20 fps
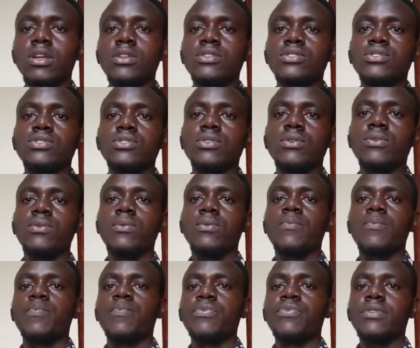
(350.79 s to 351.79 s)
So
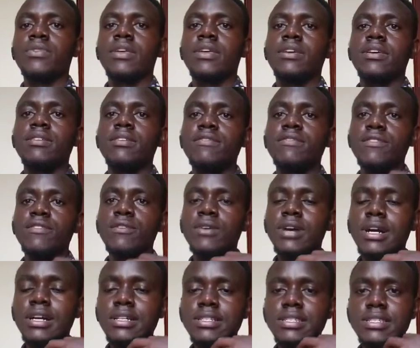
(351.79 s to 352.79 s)
if you
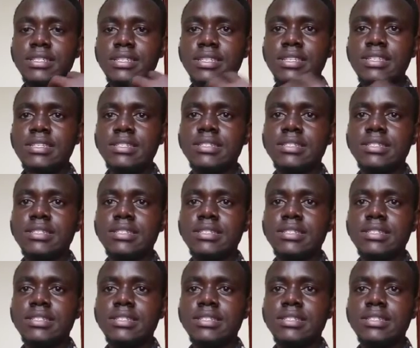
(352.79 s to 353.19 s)
can't see